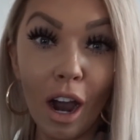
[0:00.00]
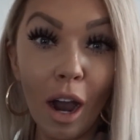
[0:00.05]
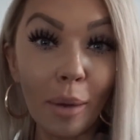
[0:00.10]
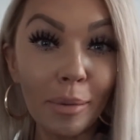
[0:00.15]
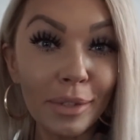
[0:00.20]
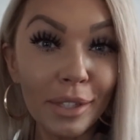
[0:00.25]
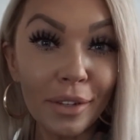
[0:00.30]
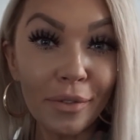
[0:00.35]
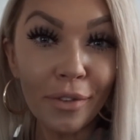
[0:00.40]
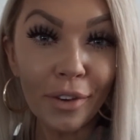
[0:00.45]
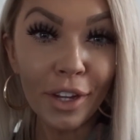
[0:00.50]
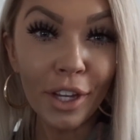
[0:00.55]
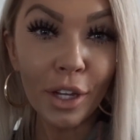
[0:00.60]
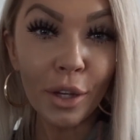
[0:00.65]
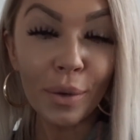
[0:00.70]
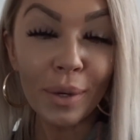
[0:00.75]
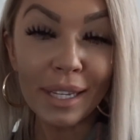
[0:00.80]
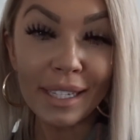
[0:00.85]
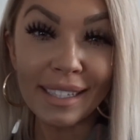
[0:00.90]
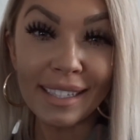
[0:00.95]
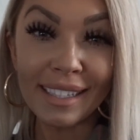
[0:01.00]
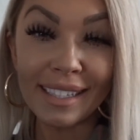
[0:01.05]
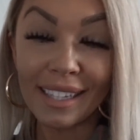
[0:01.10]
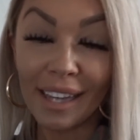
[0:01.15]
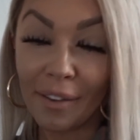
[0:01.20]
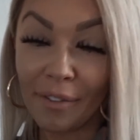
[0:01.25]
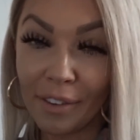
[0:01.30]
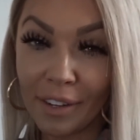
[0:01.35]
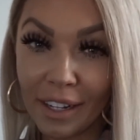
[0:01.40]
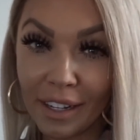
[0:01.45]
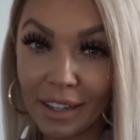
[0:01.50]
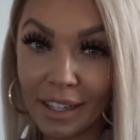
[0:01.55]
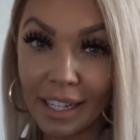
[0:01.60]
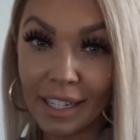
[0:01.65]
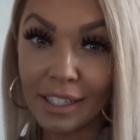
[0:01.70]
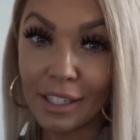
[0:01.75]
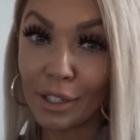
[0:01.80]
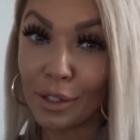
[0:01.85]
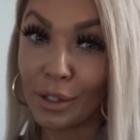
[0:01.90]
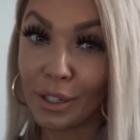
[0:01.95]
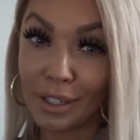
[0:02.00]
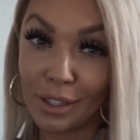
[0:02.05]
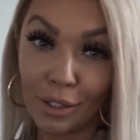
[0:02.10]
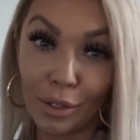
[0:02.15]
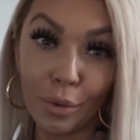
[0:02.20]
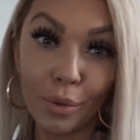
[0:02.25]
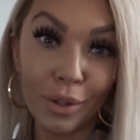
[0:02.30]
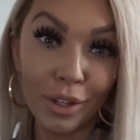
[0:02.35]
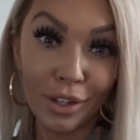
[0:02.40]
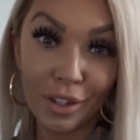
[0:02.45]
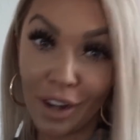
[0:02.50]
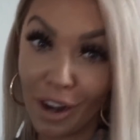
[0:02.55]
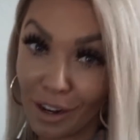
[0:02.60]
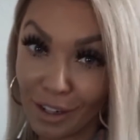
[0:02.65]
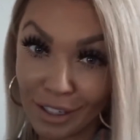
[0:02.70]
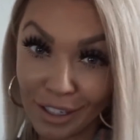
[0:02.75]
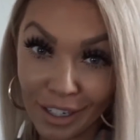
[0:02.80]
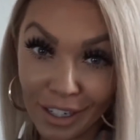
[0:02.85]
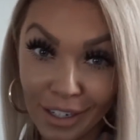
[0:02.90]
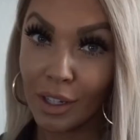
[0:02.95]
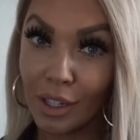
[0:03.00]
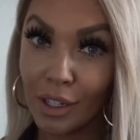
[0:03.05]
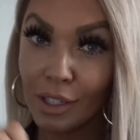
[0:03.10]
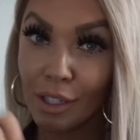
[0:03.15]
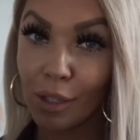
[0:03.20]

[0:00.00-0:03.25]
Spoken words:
option for you is definitely to consult with your doctor.